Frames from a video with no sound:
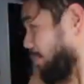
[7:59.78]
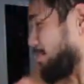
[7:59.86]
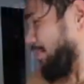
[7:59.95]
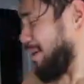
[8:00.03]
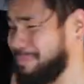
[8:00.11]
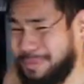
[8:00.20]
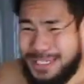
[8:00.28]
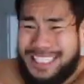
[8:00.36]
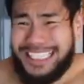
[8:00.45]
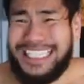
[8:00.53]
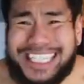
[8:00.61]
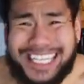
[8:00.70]
warm up.
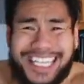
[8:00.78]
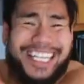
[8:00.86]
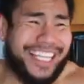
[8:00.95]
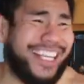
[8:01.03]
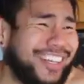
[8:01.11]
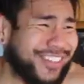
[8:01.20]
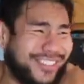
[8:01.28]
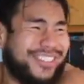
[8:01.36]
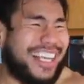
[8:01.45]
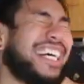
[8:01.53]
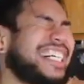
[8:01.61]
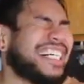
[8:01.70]
It kills.